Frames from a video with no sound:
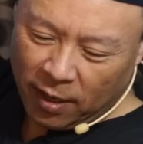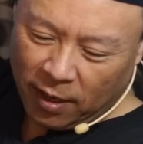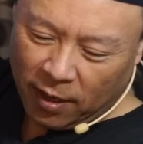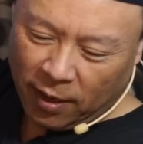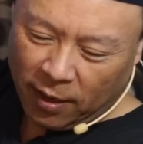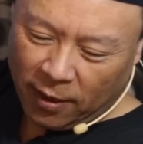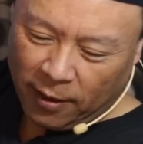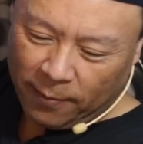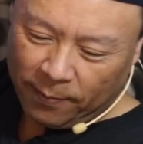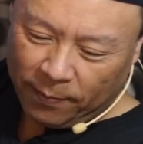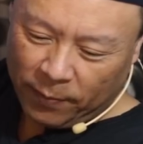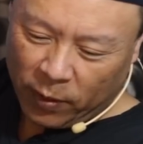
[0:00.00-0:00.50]

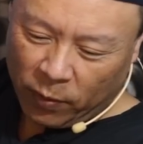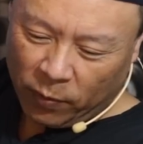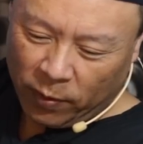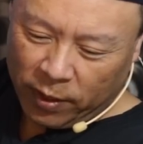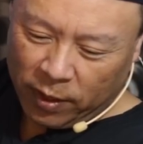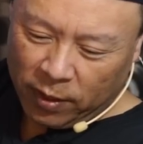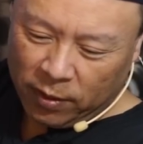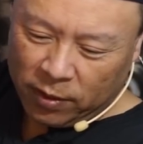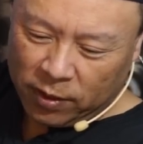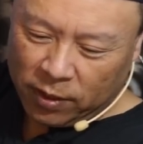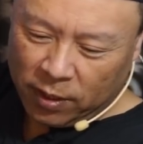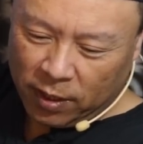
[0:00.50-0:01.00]
Um, what
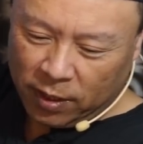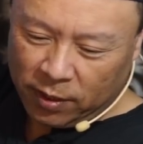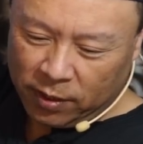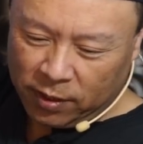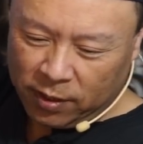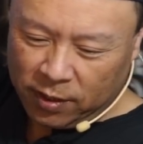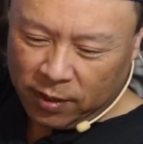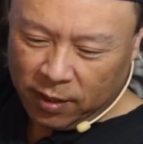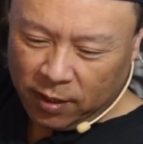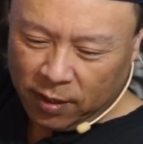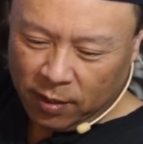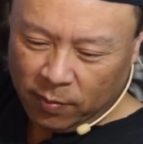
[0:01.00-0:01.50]
you
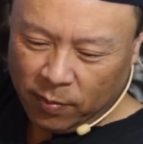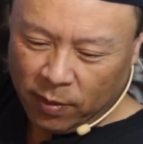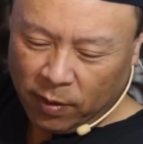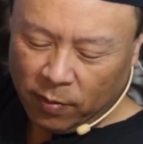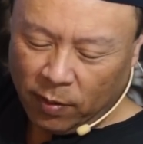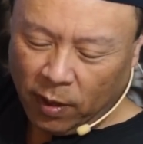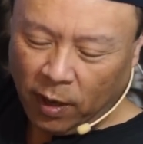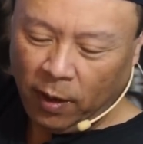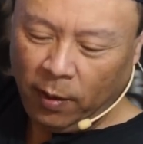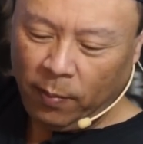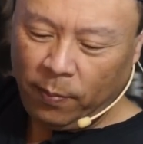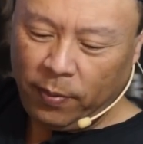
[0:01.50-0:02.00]
just did, but
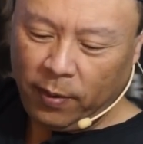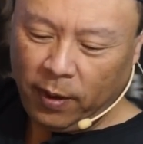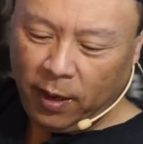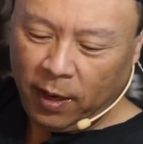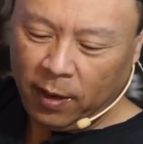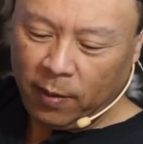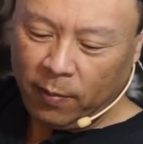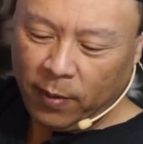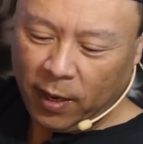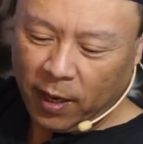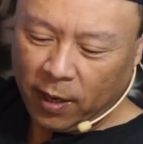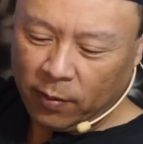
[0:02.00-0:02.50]
up
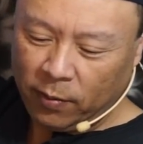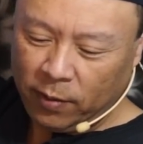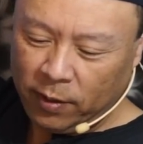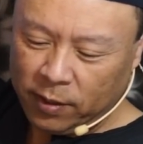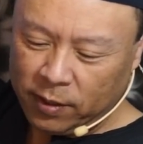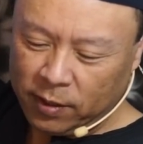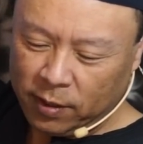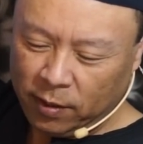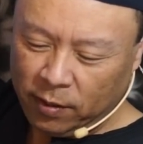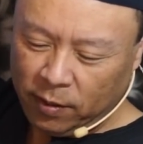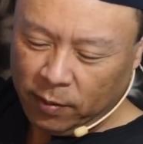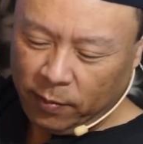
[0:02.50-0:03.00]
and
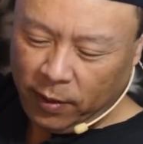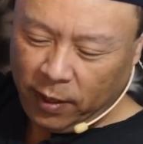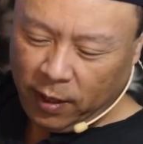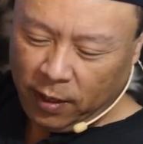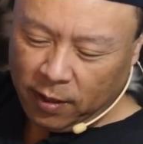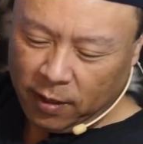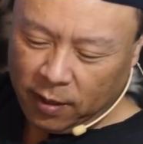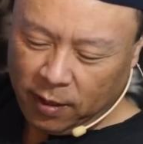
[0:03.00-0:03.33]
backwards a little bit.